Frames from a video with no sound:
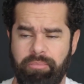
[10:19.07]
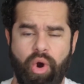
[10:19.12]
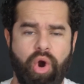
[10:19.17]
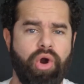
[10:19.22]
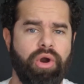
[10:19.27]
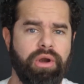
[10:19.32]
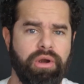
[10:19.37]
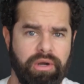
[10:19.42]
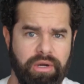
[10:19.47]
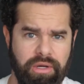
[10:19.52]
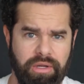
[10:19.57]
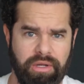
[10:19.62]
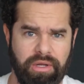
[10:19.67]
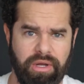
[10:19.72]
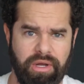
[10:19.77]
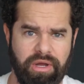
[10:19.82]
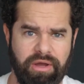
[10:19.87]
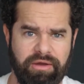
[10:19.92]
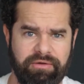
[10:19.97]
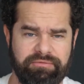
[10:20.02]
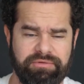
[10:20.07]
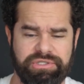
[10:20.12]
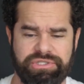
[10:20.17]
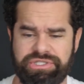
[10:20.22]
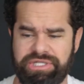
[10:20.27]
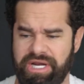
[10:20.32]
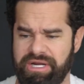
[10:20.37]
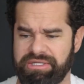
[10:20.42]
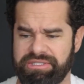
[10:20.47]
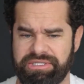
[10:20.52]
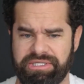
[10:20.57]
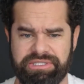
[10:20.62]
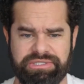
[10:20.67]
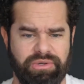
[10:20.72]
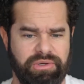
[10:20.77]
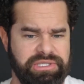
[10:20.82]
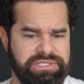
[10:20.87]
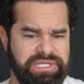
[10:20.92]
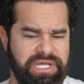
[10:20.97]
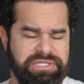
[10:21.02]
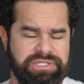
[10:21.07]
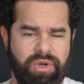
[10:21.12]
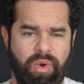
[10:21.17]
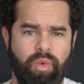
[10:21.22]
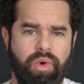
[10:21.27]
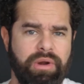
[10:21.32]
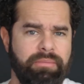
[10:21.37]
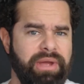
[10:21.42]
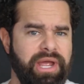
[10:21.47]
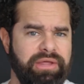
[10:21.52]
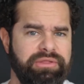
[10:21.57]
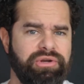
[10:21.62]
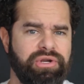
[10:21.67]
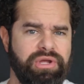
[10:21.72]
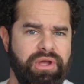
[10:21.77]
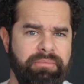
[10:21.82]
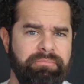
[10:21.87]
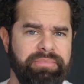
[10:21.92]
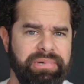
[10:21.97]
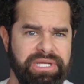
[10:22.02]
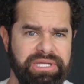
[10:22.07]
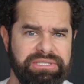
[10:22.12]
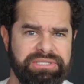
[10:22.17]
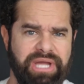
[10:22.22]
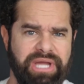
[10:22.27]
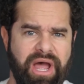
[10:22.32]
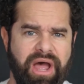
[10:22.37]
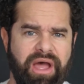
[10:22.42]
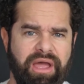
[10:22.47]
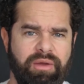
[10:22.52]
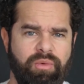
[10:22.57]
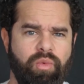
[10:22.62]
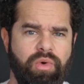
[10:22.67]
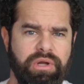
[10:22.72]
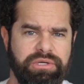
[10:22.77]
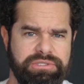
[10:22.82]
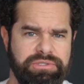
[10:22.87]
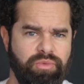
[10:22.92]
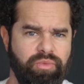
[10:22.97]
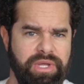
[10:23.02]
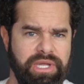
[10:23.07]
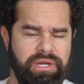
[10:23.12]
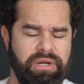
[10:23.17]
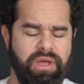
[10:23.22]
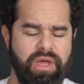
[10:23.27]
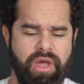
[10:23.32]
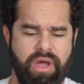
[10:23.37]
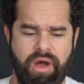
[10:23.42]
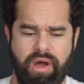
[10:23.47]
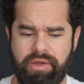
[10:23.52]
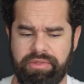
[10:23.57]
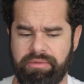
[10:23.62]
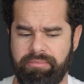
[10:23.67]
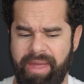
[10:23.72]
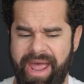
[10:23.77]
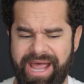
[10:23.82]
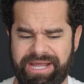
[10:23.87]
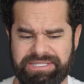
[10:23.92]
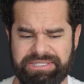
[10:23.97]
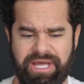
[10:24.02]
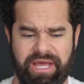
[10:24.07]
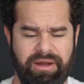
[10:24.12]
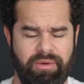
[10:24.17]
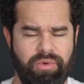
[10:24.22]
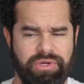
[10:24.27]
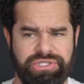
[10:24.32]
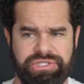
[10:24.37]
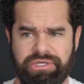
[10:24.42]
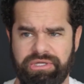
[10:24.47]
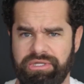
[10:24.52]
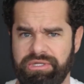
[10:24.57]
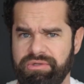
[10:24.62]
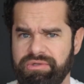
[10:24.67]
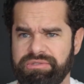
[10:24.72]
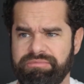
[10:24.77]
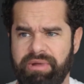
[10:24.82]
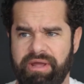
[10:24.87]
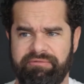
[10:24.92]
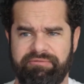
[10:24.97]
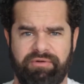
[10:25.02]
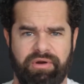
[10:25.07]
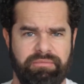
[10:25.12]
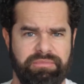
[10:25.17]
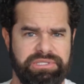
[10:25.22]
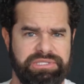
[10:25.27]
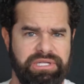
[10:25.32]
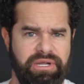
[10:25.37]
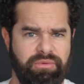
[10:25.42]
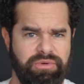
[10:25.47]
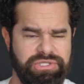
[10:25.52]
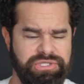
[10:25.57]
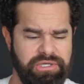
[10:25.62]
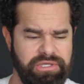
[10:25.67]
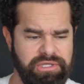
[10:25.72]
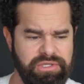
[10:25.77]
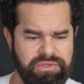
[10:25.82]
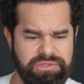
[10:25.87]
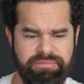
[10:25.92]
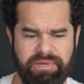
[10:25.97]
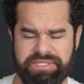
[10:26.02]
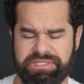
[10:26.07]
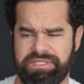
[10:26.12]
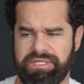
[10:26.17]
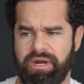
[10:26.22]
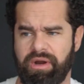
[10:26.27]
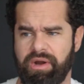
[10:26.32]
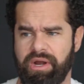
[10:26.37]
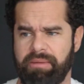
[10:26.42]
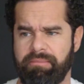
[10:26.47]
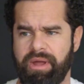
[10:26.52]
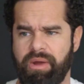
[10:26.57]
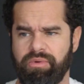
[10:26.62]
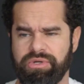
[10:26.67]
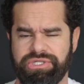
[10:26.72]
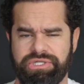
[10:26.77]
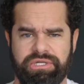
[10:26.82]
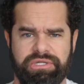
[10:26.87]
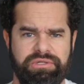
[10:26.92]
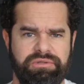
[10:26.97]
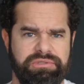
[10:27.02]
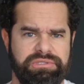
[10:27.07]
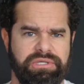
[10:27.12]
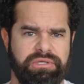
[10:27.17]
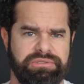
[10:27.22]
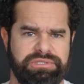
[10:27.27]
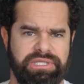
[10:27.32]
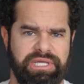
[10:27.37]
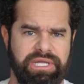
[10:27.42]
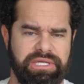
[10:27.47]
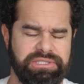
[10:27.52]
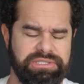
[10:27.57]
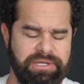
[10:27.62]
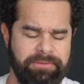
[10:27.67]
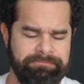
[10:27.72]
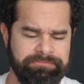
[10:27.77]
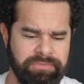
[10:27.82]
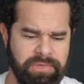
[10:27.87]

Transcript: part of Genesis or Accesso, one of my other companies. I want to win on the backside. I want you to use my pharmacy. I want you to use my CRM. I want you to use those things